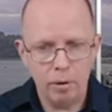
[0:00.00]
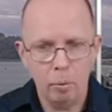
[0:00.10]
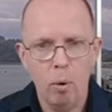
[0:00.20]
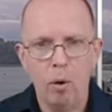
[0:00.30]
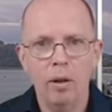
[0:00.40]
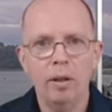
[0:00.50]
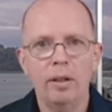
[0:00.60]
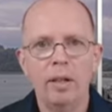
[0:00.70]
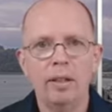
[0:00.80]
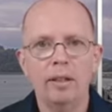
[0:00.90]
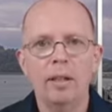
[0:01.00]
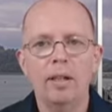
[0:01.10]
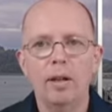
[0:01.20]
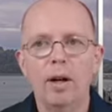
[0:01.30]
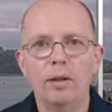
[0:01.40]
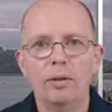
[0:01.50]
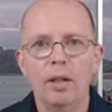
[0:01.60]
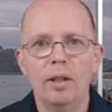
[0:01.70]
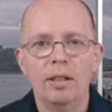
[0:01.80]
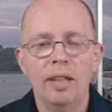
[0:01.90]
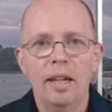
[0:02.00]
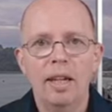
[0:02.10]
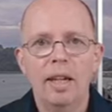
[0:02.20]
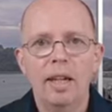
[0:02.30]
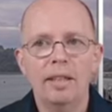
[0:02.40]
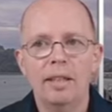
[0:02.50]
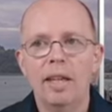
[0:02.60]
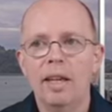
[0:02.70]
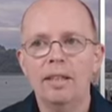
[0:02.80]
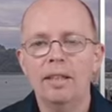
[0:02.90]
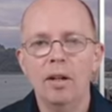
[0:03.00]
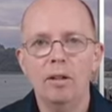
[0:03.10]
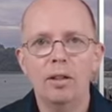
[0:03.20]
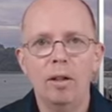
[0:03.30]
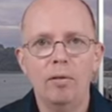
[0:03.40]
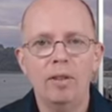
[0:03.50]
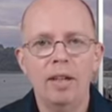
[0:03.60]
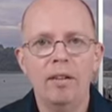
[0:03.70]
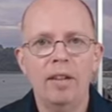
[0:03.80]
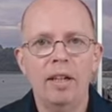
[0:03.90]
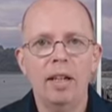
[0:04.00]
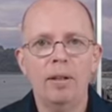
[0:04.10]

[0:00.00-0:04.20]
war on drugs has not solved anything.